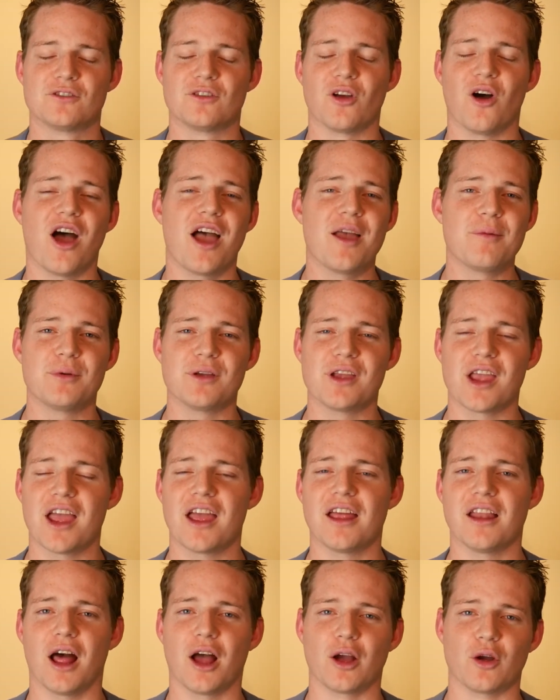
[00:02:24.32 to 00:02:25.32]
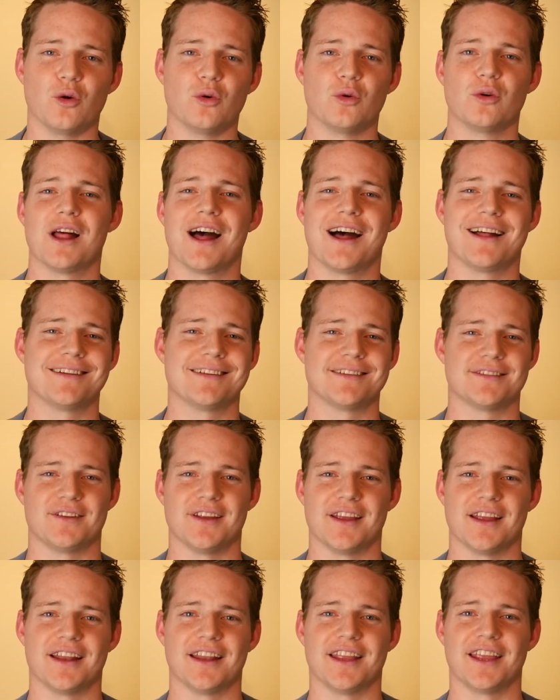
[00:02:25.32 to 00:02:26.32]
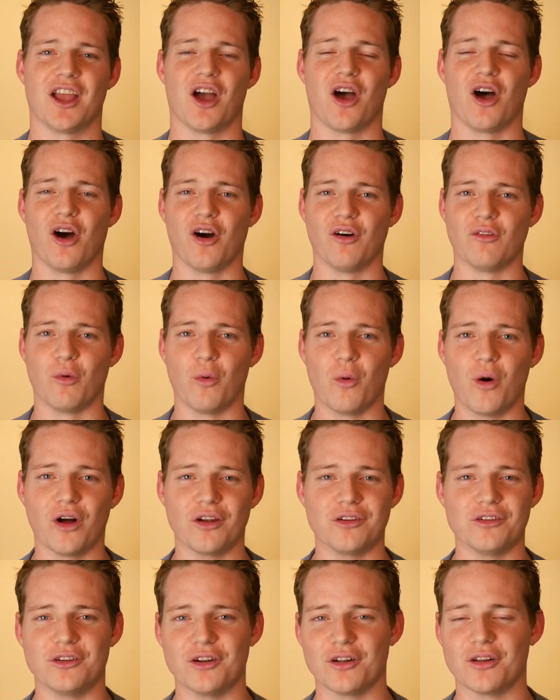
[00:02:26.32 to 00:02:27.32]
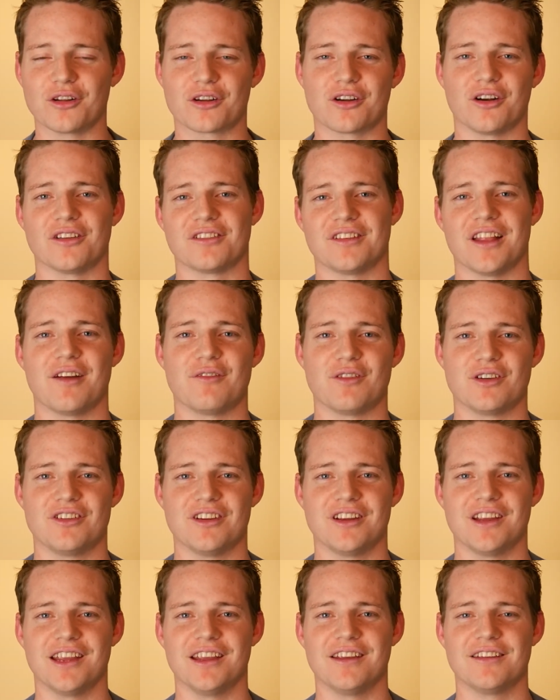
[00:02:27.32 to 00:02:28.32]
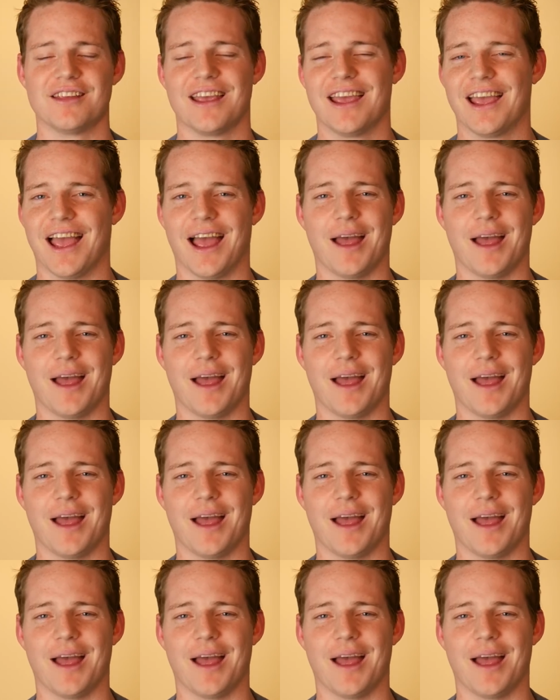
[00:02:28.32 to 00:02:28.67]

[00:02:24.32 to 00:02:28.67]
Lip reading: So I hope you get a good understanding of what dollar cost averaging is,